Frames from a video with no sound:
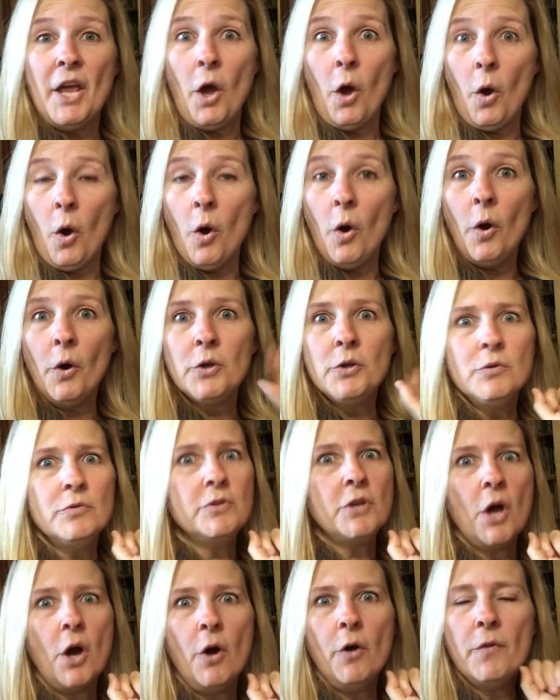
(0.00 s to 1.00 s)
Oh, you
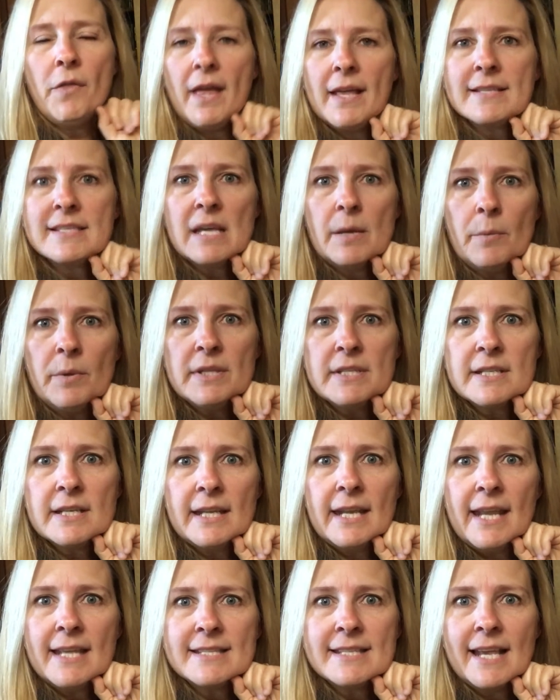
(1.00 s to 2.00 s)
know that someone's
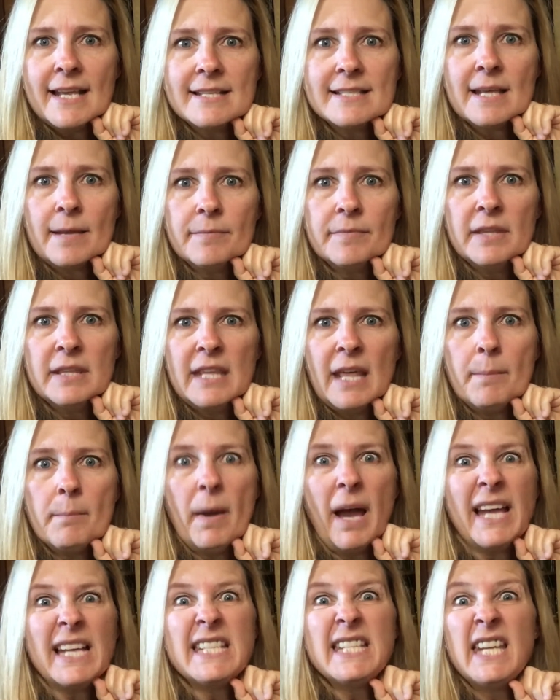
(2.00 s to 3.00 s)
going to say something that
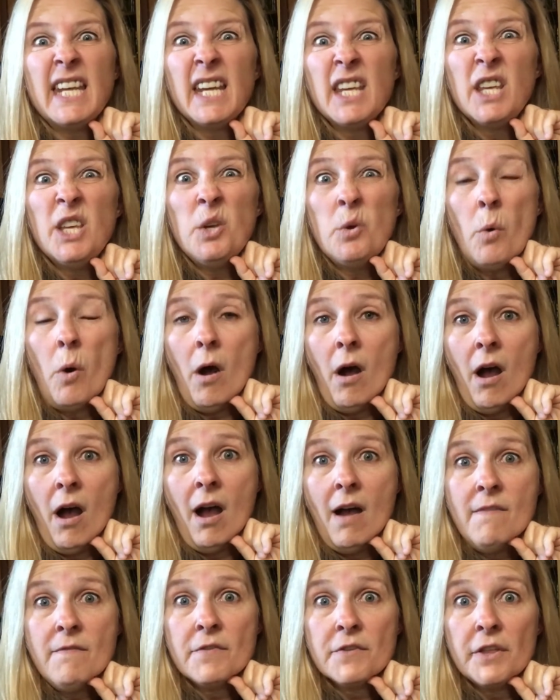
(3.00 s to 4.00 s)
might tick you
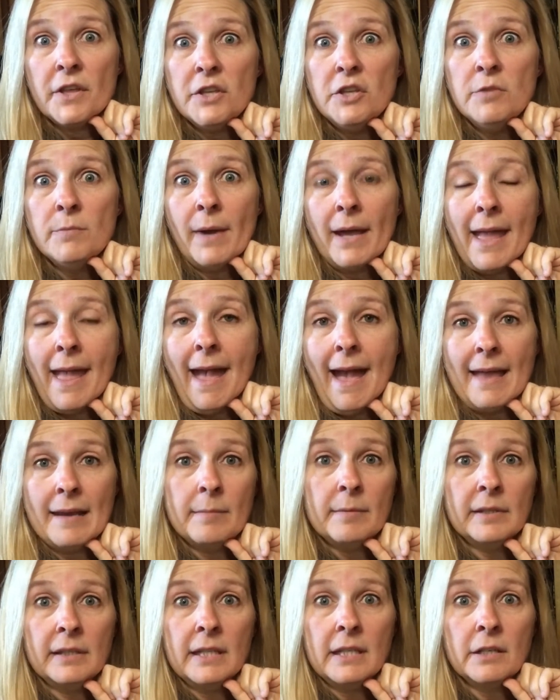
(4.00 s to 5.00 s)
off or that you might
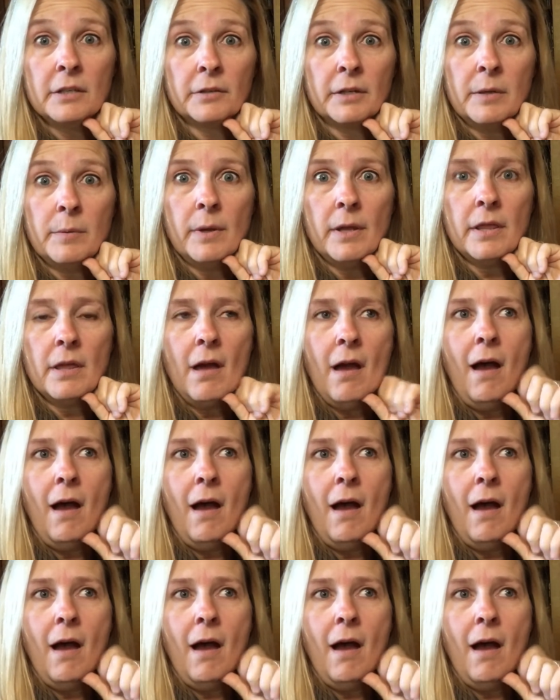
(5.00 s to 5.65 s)
adamantly agree with?